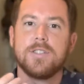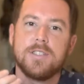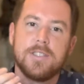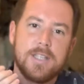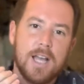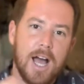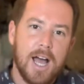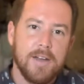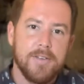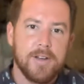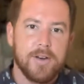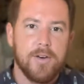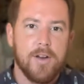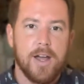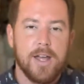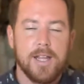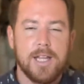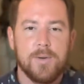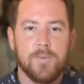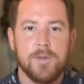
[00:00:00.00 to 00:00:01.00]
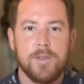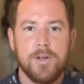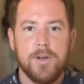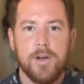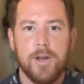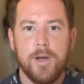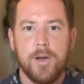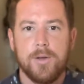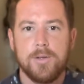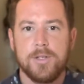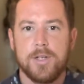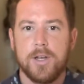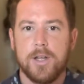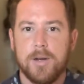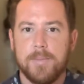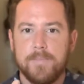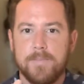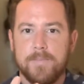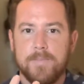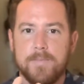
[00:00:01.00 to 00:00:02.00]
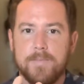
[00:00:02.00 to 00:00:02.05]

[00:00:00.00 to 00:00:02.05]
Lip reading: diving right in with your nose, it'll